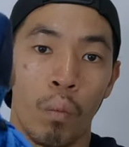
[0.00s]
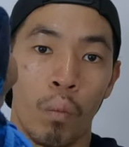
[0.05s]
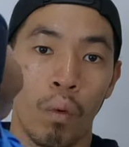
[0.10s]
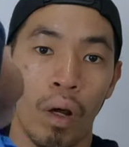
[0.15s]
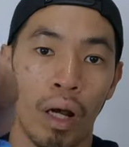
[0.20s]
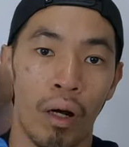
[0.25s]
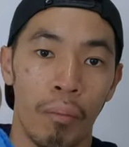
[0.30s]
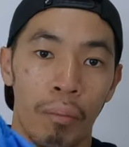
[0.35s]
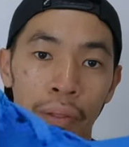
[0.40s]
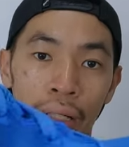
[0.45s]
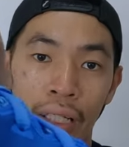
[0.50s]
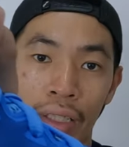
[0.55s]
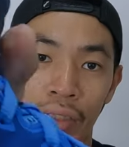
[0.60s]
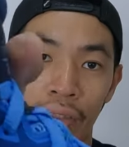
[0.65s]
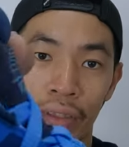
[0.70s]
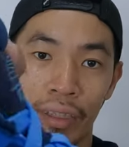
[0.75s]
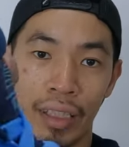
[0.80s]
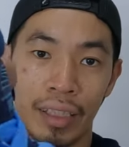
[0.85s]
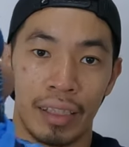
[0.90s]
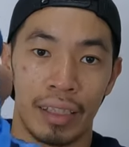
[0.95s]
well plush.
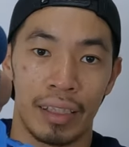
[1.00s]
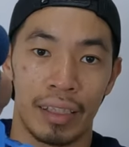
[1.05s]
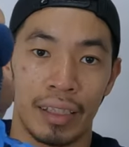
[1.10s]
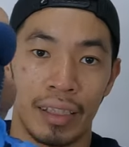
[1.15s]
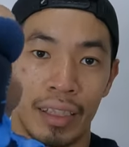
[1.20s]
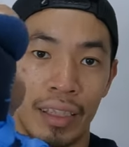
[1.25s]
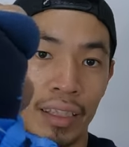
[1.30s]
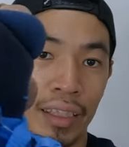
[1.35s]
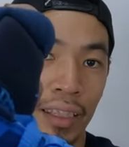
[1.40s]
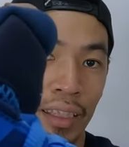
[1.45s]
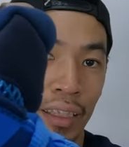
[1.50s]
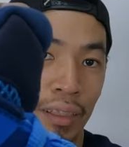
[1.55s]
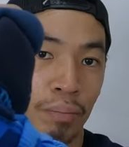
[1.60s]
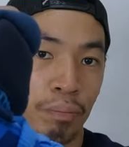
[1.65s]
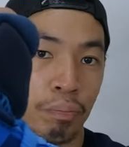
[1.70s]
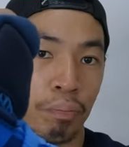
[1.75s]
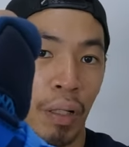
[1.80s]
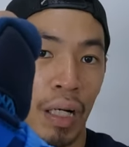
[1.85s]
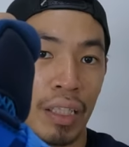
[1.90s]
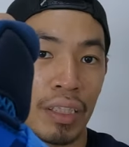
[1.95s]
You can see the
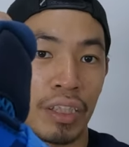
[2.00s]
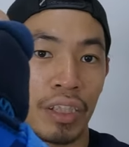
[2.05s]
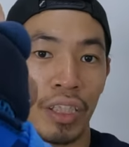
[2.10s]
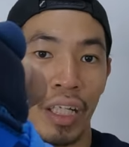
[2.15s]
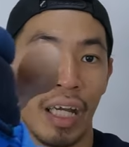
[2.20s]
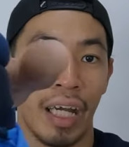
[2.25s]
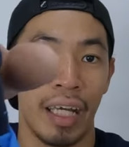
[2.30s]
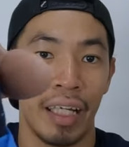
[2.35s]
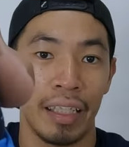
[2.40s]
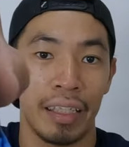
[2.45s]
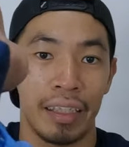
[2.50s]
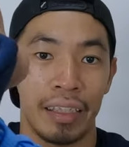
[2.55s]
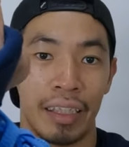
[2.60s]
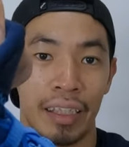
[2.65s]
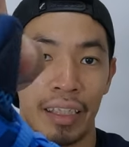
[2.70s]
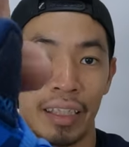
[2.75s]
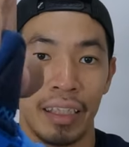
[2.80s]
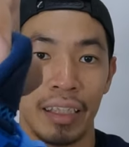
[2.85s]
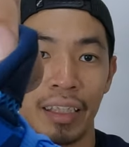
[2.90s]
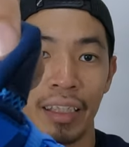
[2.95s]
sponge at
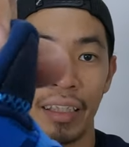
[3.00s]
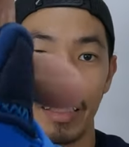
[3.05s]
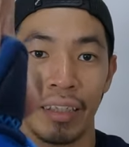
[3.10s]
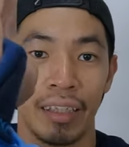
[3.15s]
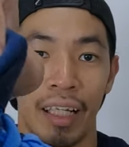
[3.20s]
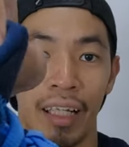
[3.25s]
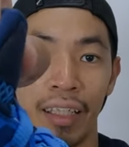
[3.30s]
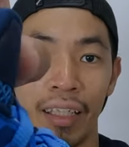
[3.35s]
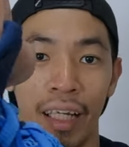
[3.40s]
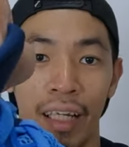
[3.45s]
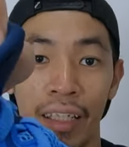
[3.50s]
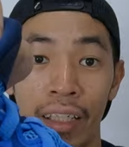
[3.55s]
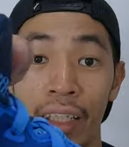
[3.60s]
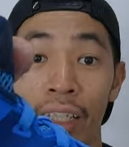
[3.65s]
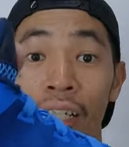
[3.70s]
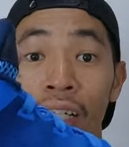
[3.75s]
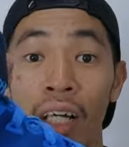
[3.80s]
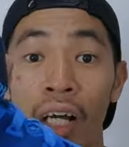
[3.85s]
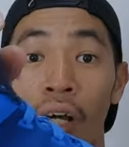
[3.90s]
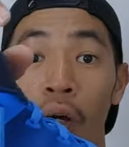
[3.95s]
the tongue
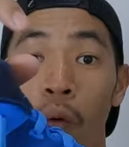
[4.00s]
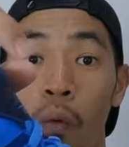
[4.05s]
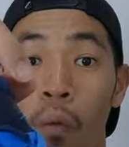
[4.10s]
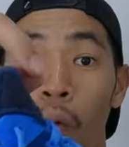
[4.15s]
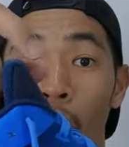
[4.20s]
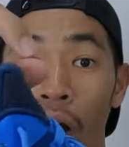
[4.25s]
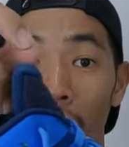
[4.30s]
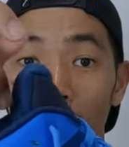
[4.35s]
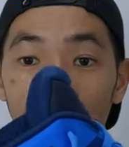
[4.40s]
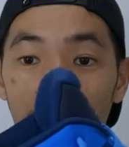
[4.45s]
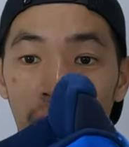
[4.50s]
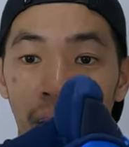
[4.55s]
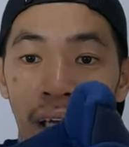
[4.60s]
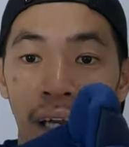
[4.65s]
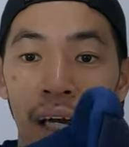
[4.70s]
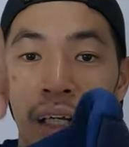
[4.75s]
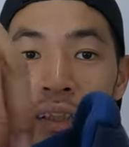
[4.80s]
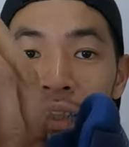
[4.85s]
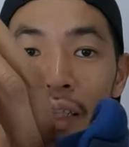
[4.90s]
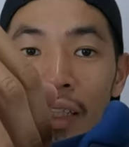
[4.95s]
here quite a
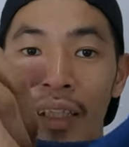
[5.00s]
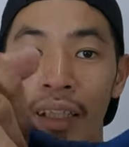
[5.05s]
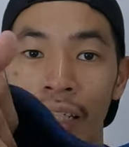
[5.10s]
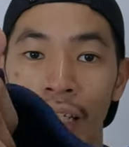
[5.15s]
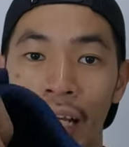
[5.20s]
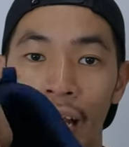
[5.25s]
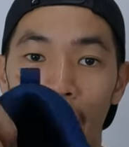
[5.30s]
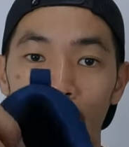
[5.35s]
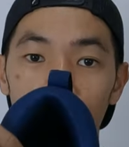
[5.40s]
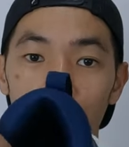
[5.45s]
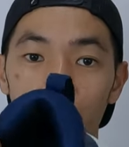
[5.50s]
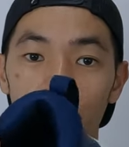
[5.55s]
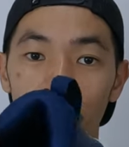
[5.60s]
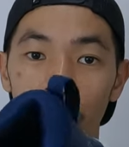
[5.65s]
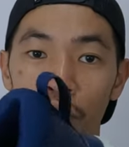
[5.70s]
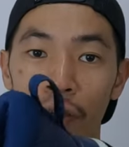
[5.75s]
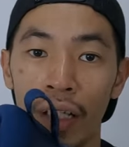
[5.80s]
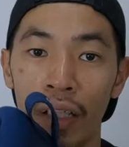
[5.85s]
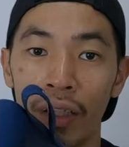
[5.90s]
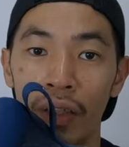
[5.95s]
lot. And
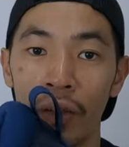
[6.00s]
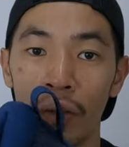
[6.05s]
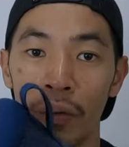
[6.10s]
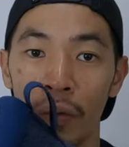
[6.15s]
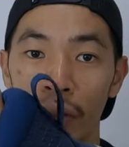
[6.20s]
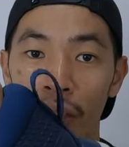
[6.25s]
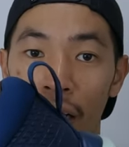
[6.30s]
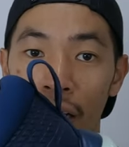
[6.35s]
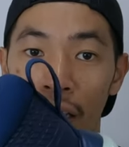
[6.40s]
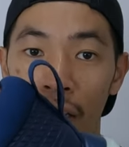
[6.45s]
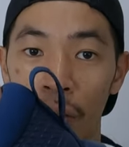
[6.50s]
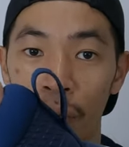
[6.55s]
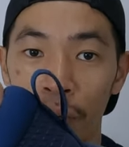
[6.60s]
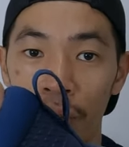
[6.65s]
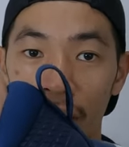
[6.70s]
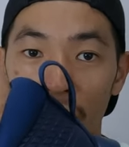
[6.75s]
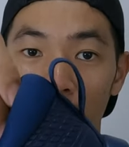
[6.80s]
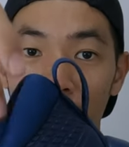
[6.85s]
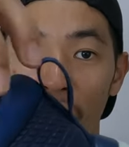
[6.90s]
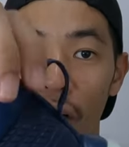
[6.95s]
moving to the heel
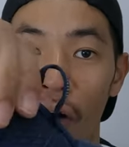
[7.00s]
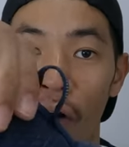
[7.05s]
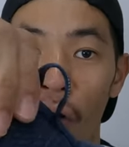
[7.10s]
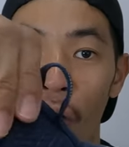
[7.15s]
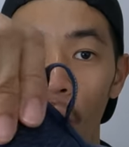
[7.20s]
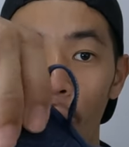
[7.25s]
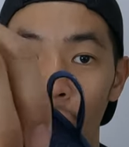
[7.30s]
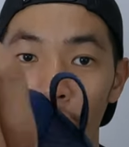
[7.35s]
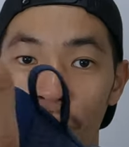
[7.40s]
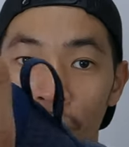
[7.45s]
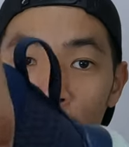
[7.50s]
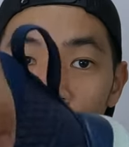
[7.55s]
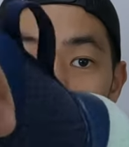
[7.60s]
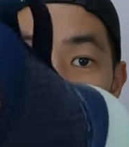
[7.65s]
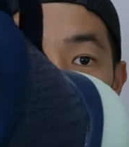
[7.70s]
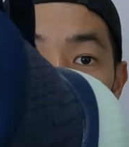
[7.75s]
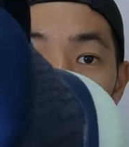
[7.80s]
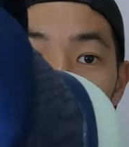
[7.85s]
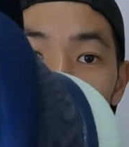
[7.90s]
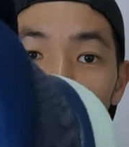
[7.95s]
side,
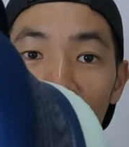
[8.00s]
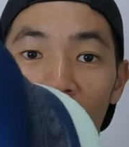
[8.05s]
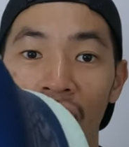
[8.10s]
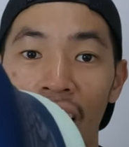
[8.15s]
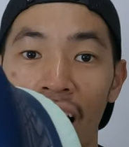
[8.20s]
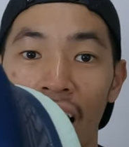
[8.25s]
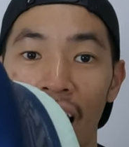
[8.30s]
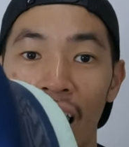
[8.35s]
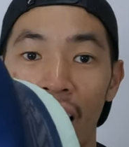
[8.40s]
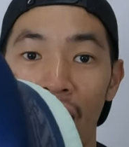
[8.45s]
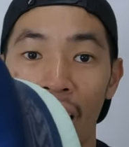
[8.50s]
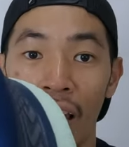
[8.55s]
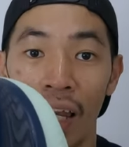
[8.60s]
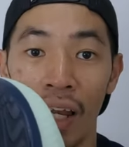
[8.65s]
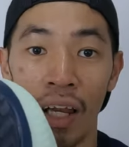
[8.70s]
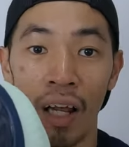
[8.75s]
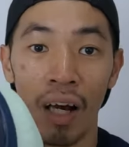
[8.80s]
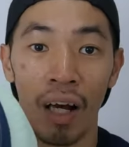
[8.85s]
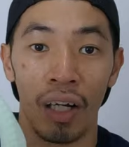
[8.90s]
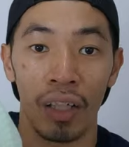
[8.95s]
also a
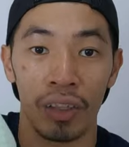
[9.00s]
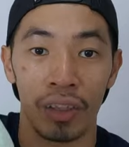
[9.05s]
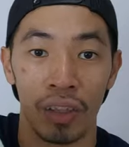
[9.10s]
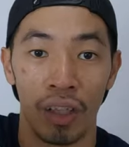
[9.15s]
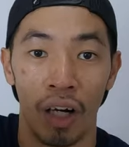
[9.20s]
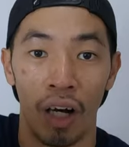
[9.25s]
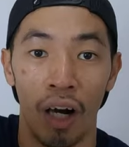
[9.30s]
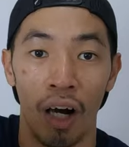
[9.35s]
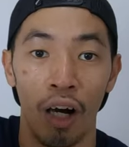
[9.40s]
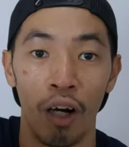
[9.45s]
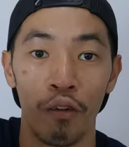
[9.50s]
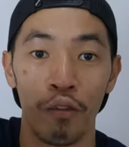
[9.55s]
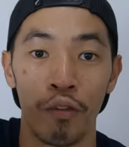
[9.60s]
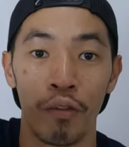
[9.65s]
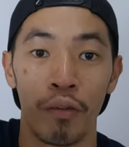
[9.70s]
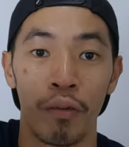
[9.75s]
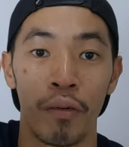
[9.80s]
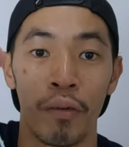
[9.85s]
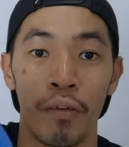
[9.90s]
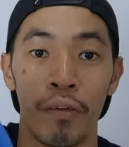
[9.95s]
lot
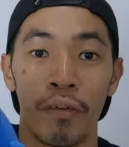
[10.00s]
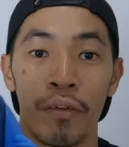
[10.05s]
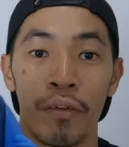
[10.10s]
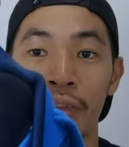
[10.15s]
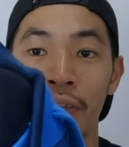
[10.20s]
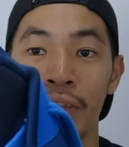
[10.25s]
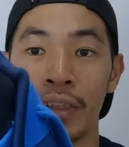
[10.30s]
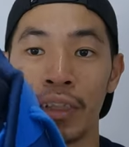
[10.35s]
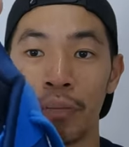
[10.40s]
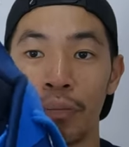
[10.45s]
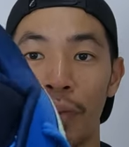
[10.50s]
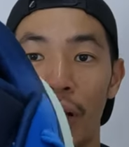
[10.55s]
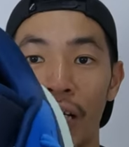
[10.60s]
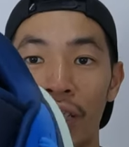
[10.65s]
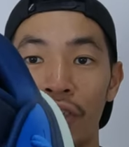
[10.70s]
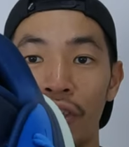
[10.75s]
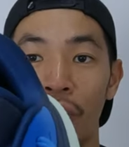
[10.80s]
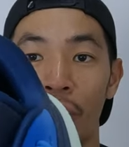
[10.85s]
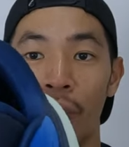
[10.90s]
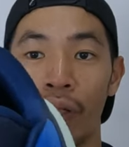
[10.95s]
of
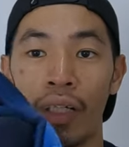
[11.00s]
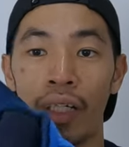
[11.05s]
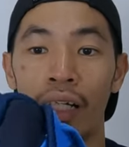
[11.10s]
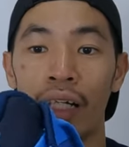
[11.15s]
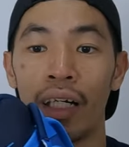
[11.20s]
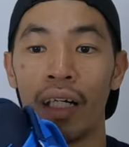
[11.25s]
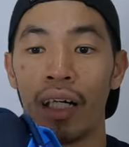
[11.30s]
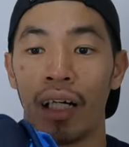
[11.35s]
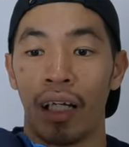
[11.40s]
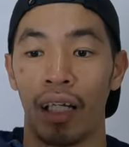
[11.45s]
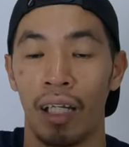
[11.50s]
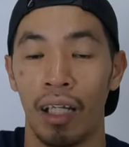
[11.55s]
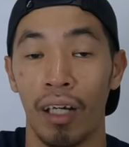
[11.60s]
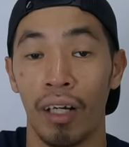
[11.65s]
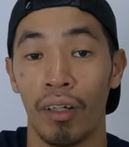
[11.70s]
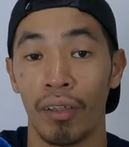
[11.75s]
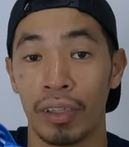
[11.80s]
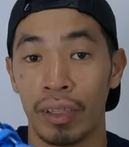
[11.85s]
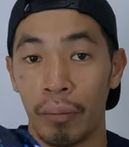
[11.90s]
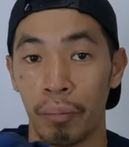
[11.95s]
sponge over here, a lot
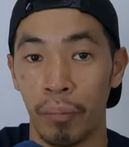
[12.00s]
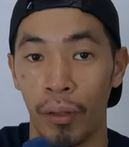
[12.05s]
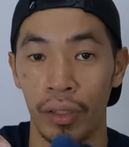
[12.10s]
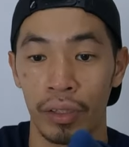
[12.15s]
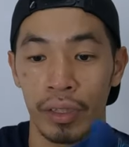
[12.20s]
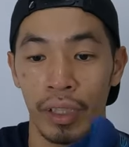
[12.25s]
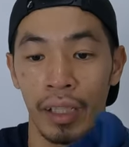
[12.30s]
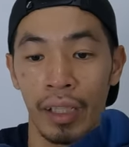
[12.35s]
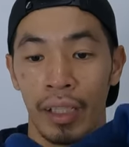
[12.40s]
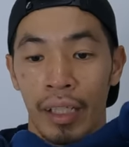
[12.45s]
of support.